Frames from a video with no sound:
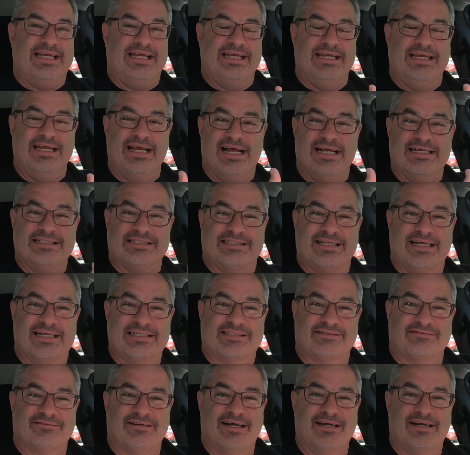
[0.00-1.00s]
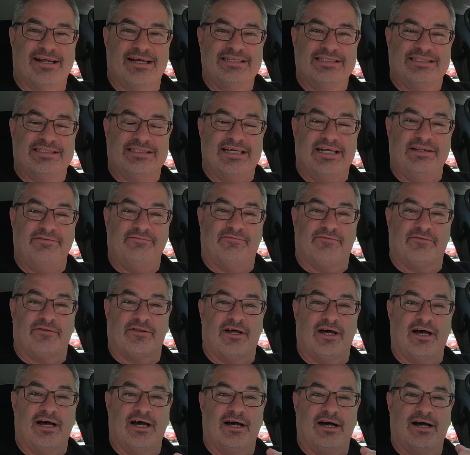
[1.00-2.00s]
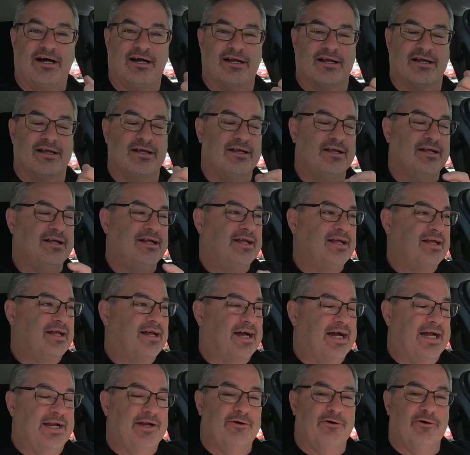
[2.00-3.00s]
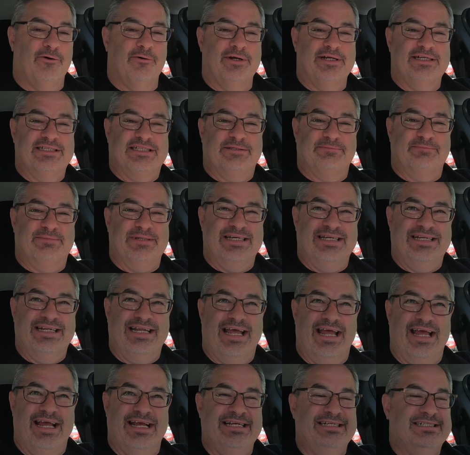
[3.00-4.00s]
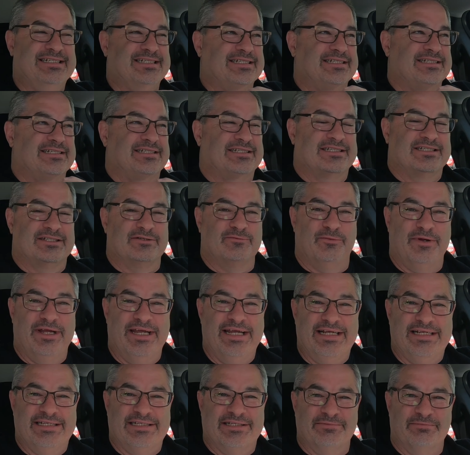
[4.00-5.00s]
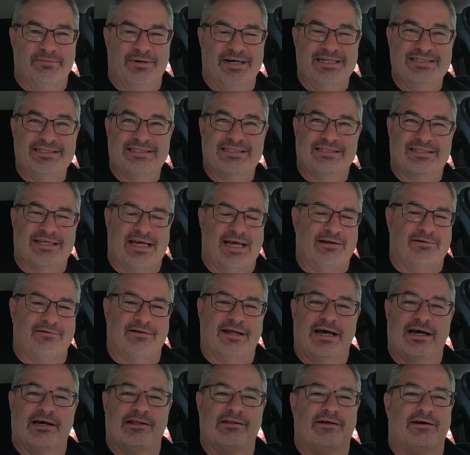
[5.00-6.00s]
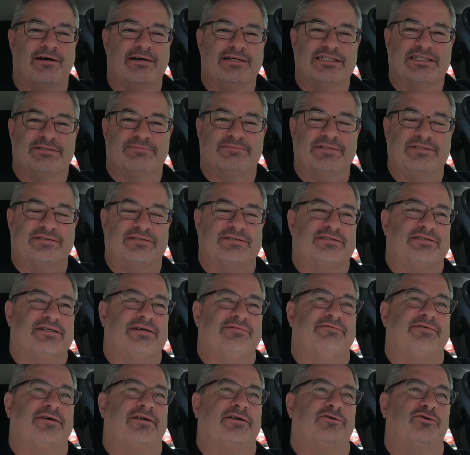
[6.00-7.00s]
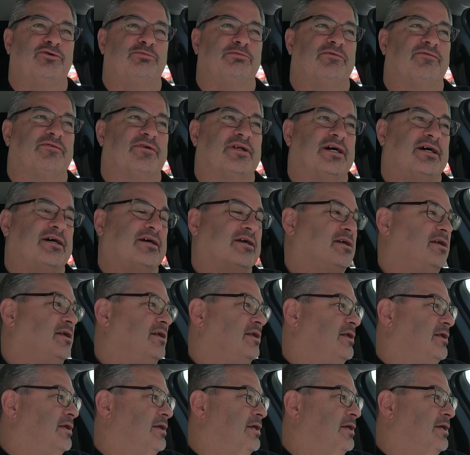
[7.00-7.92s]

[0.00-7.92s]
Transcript: Yes, that's right, I said vlog. I know it's been ages, weeks, months. I don't know how long it's been since I've done an Uber vlog.